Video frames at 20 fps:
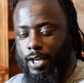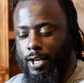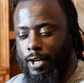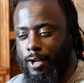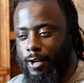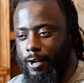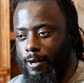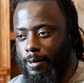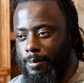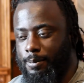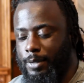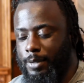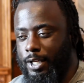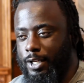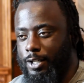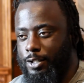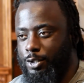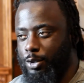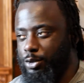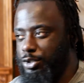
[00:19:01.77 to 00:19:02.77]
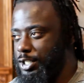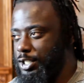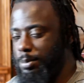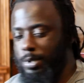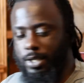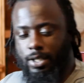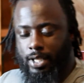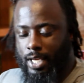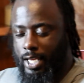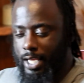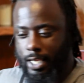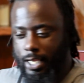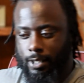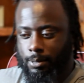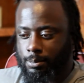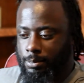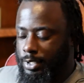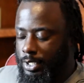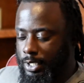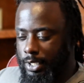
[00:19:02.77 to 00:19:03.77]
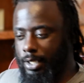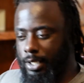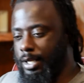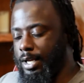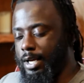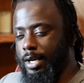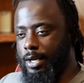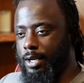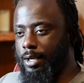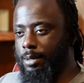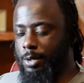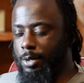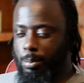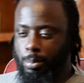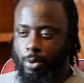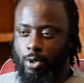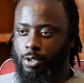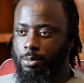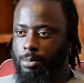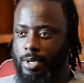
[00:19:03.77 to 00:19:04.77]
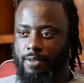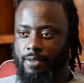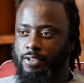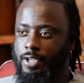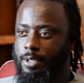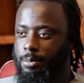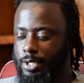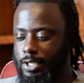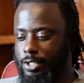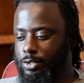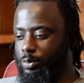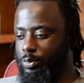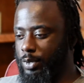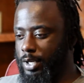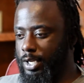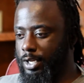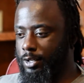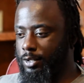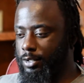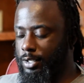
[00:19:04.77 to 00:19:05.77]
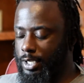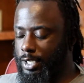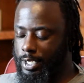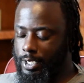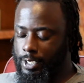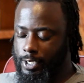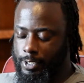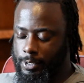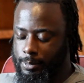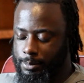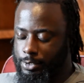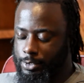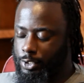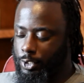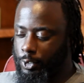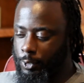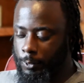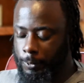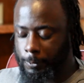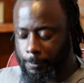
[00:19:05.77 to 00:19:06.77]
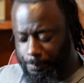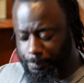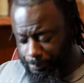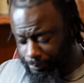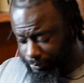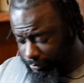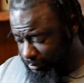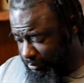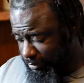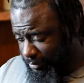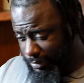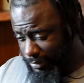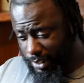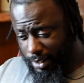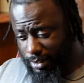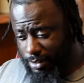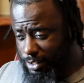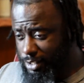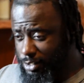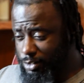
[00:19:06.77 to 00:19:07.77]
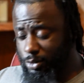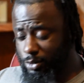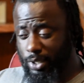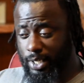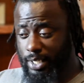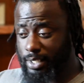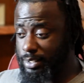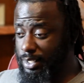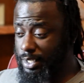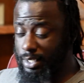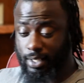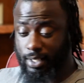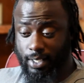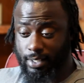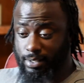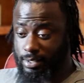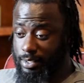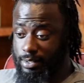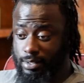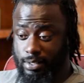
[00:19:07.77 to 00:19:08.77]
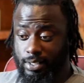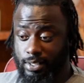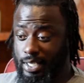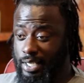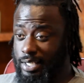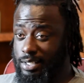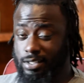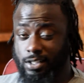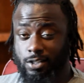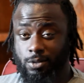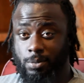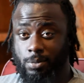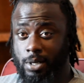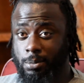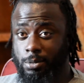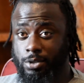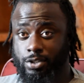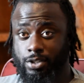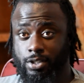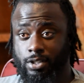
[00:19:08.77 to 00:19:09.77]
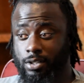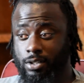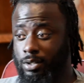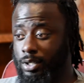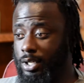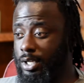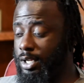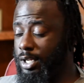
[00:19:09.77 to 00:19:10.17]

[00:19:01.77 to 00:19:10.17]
So she became a part of my family as well. So she's great, and like I said, today she's Mama Cheryl.